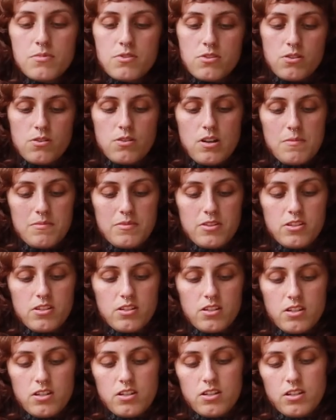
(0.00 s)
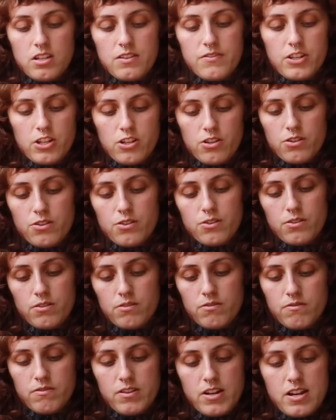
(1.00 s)
So I'm just gonna give it a go
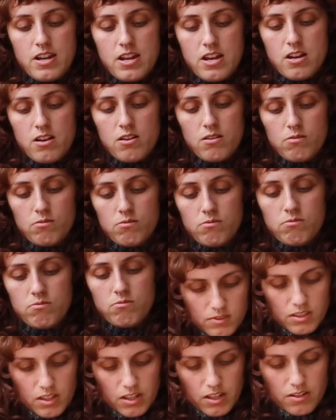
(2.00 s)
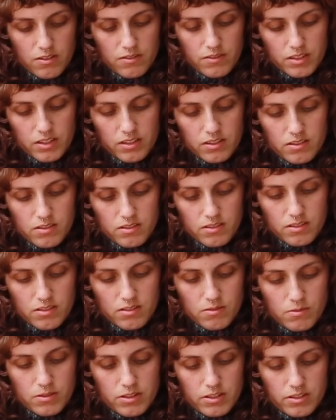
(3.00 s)
right now. I don't think this is
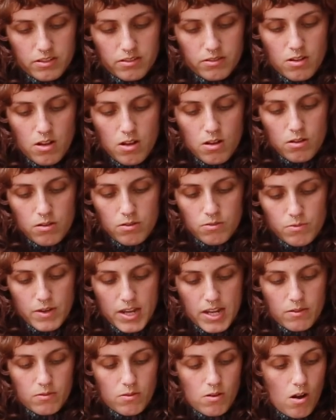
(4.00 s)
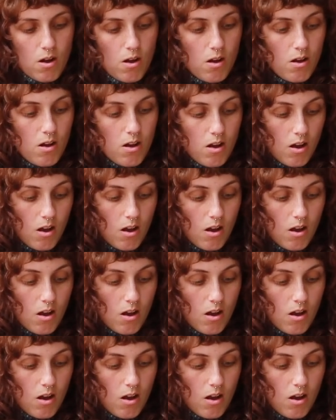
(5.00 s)
gonna work. Wait, oh!